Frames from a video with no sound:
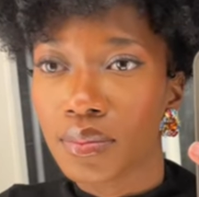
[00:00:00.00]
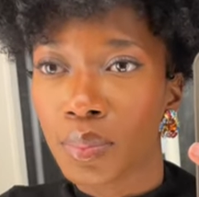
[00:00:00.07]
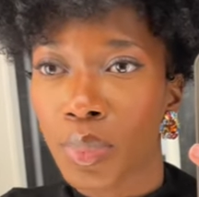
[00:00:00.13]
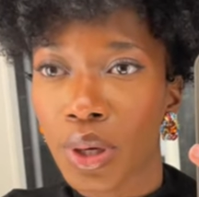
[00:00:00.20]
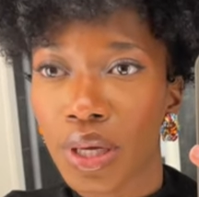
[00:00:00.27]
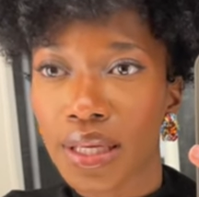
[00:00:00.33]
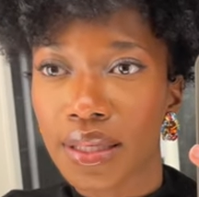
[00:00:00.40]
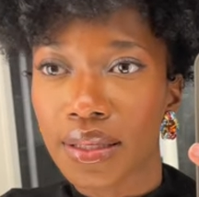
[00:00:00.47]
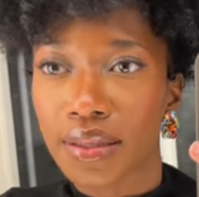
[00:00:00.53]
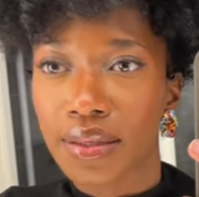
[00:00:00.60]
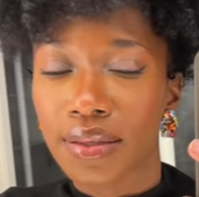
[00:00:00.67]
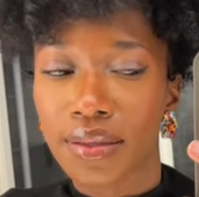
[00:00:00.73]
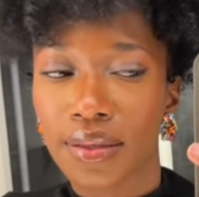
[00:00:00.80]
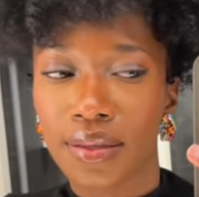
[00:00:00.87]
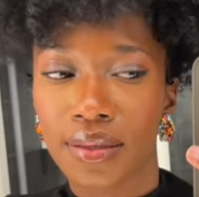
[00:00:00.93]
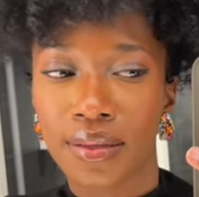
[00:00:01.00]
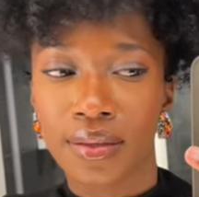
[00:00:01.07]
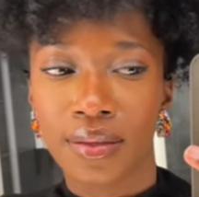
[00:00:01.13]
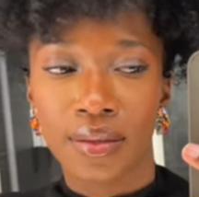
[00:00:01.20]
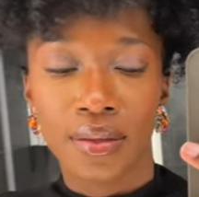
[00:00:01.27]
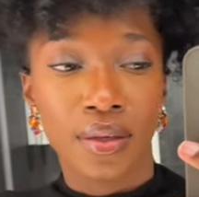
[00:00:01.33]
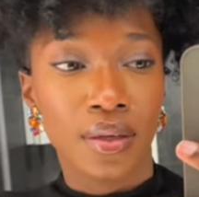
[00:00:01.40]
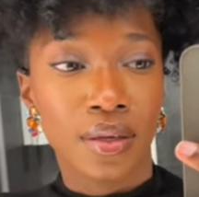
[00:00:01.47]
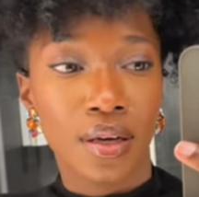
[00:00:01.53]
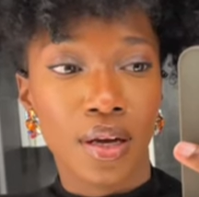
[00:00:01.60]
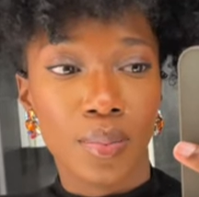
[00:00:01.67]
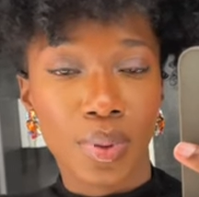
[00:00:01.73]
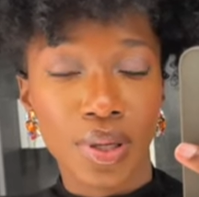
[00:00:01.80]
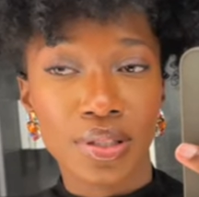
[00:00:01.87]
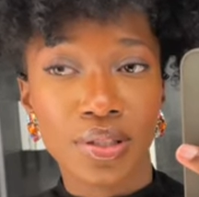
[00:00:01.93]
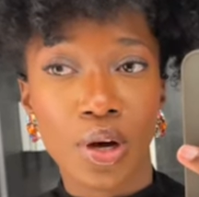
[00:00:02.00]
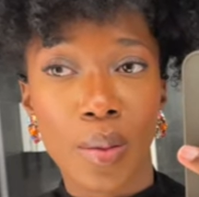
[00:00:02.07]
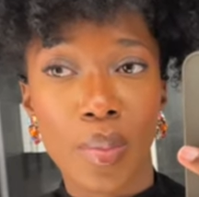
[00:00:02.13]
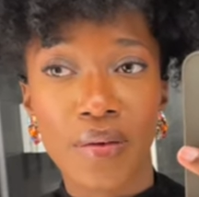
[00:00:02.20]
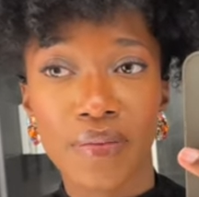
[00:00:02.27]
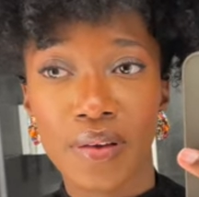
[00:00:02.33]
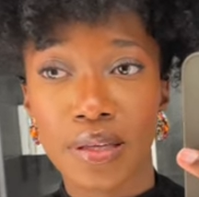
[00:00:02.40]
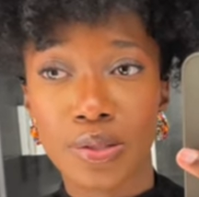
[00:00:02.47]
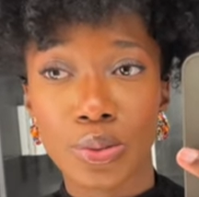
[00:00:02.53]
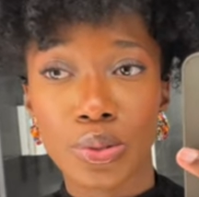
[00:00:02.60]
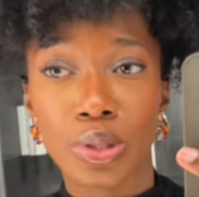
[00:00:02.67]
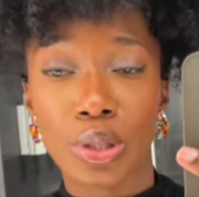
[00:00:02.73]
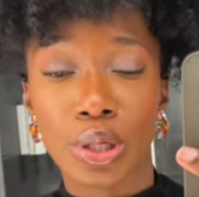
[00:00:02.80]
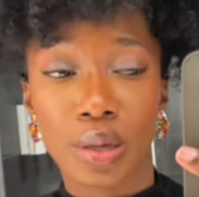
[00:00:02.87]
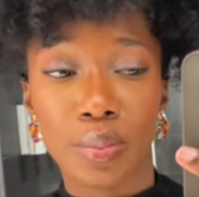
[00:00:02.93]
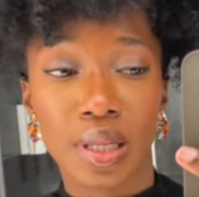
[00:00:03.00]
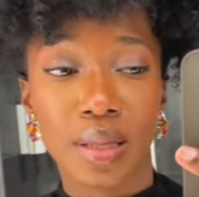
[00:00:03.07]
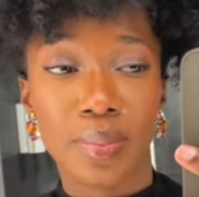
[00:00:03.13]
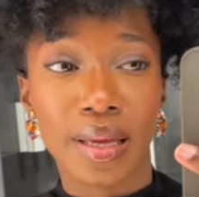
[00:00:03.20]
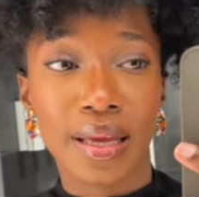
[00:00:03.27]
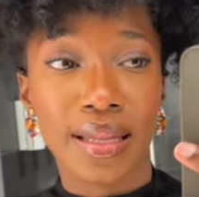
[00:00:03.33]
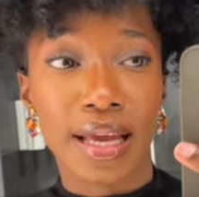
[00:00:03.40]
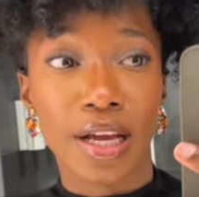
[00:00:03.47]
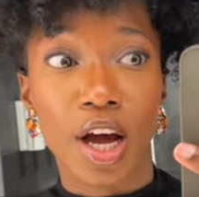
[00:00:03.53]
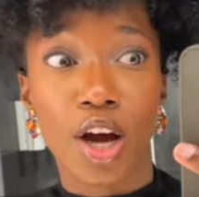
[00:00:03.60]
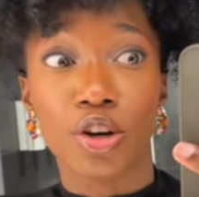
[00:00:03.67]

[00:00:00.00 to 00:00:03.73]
but compared to how my face used to normally be, like a